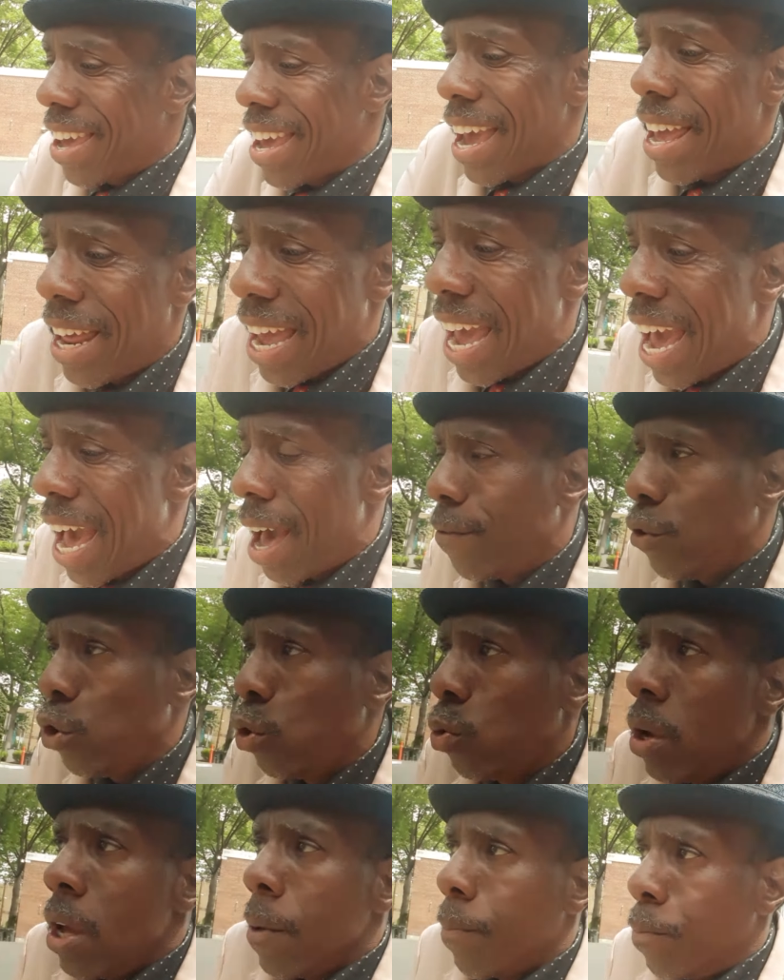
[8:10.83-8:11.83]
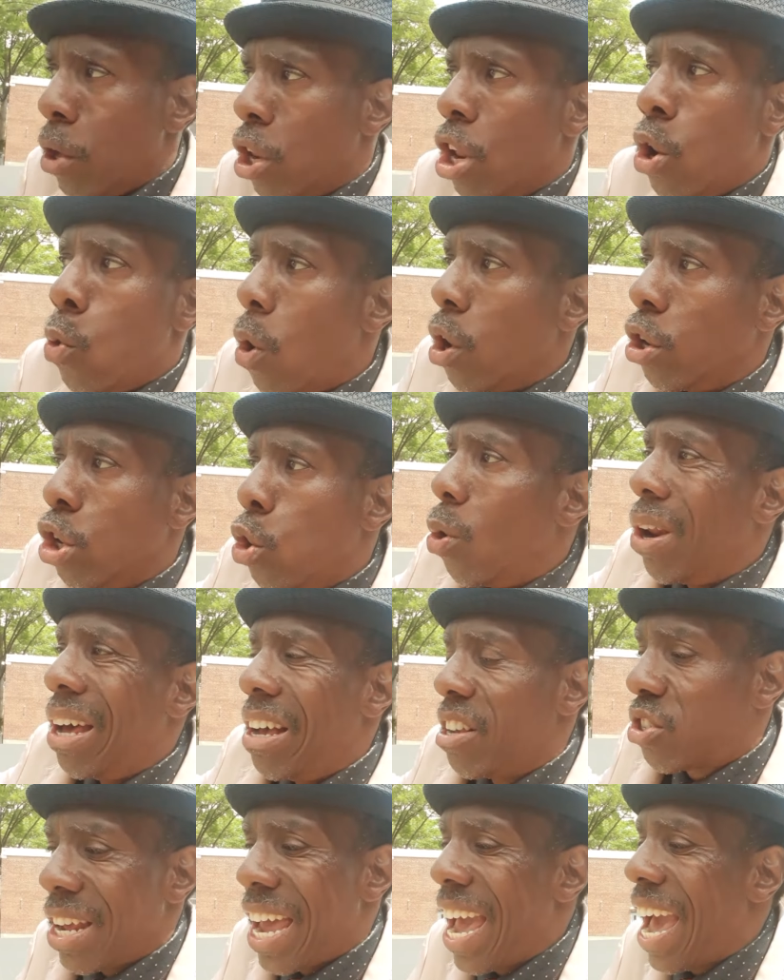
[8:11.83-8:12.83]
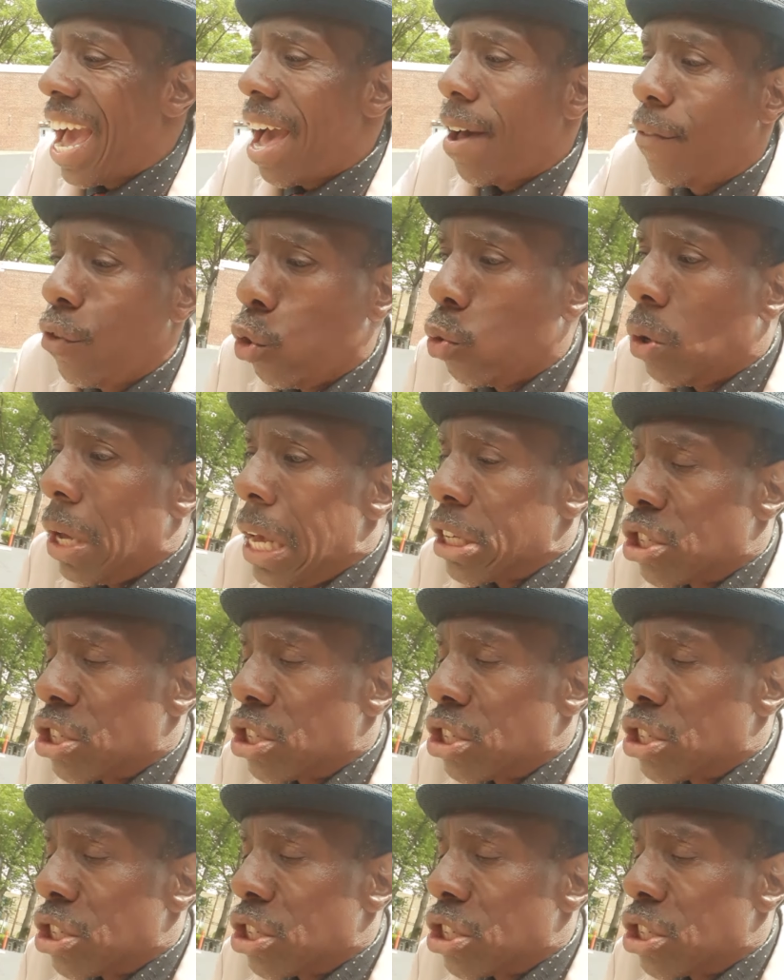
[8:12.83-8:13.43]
can't have you, they don't want no one else to have you.